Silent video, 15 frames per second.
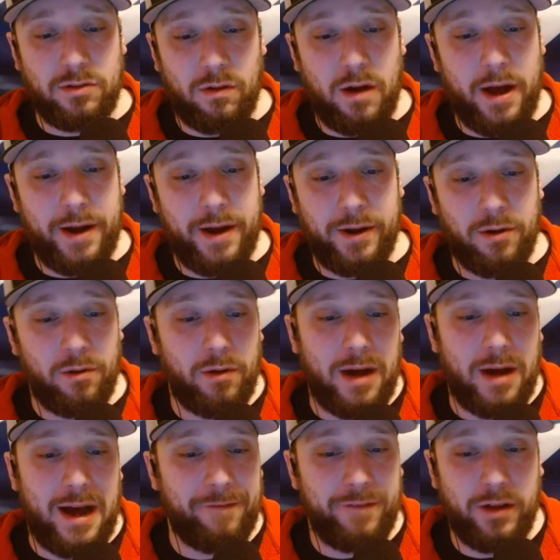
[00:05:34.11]
Toronto,
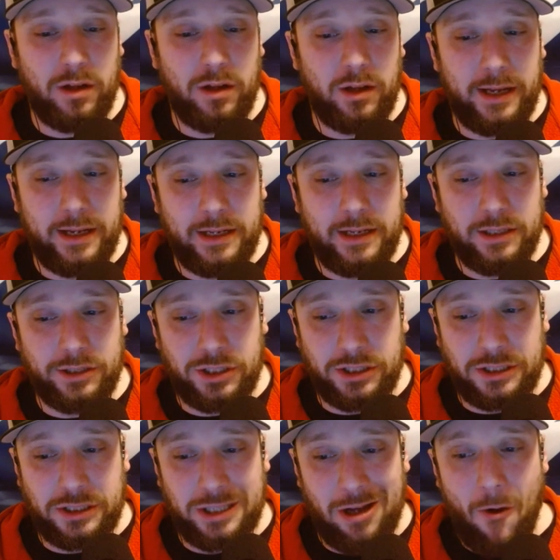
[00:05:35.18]
I feel like, is
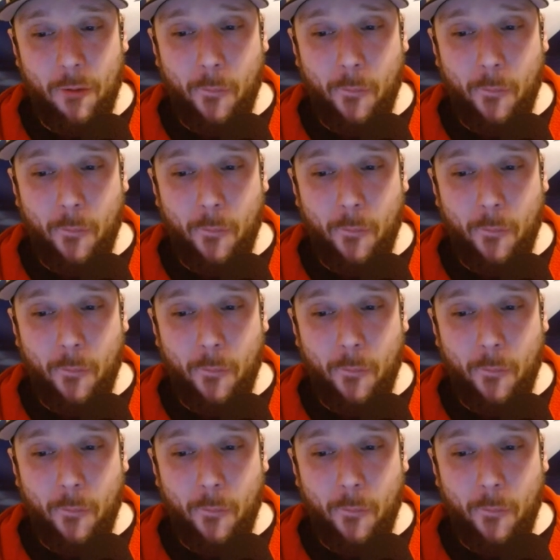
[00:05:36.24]
just